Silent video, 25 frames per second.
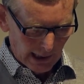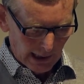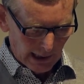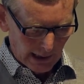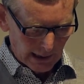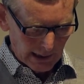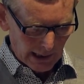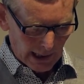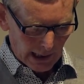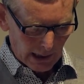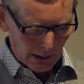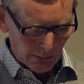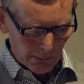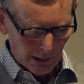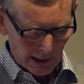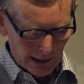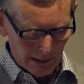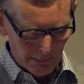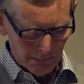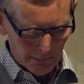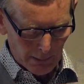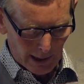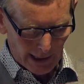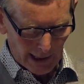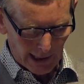Now I'm
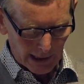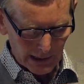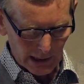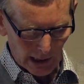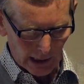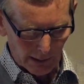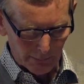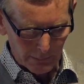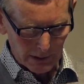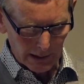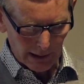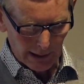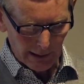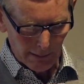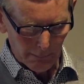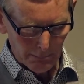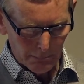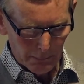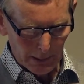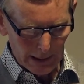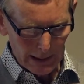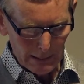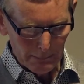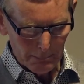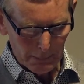part of the
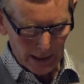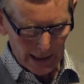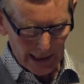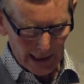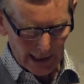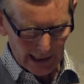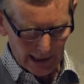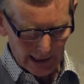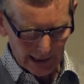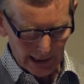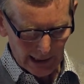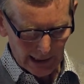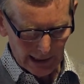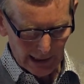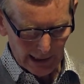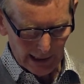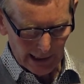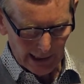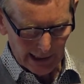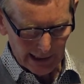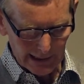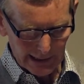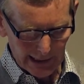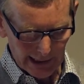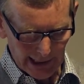PPI
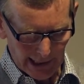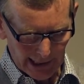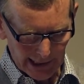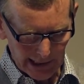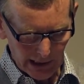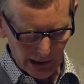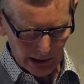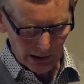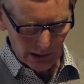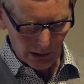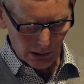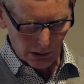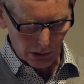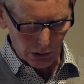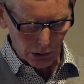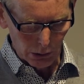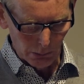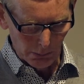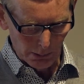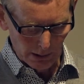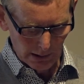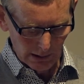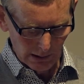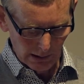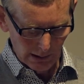Ignite
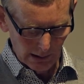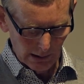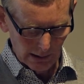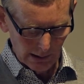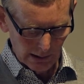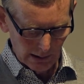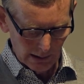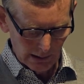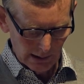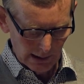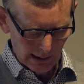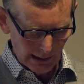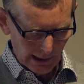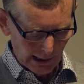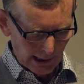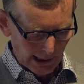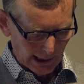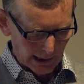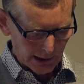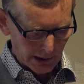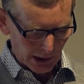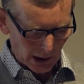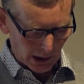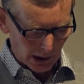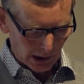group. I
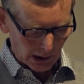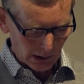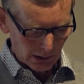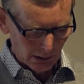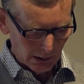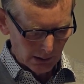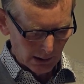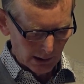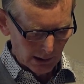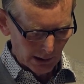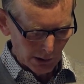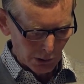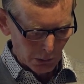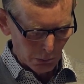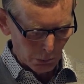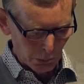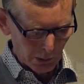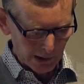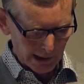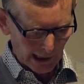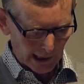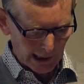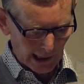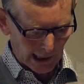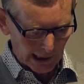talk
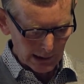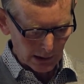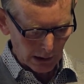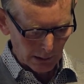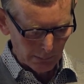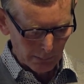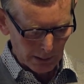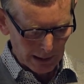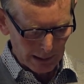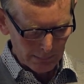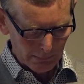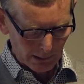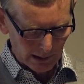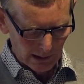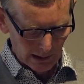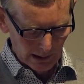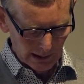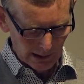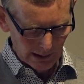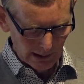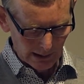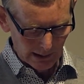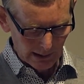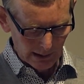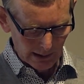with a lot of people.
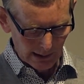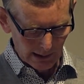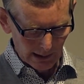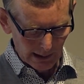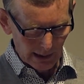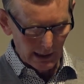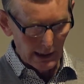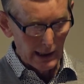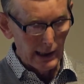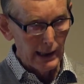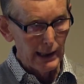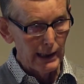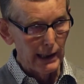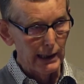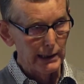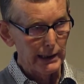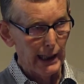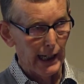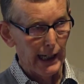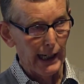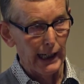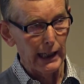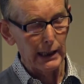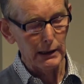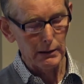It's
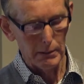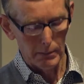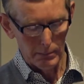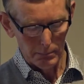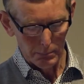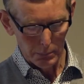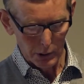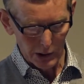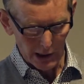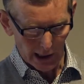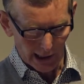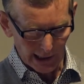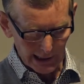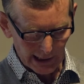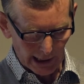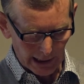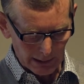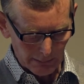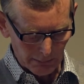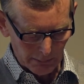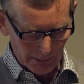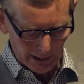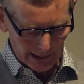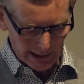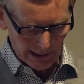hard, but I
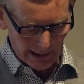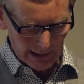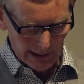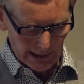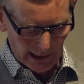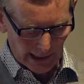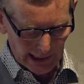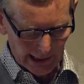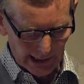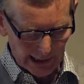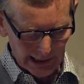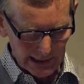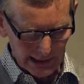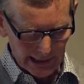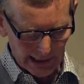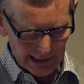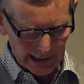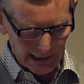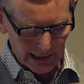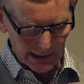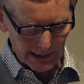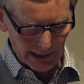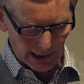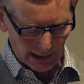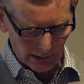get my
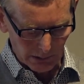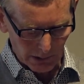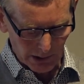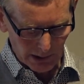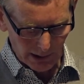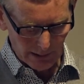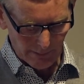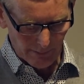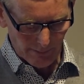ideas out.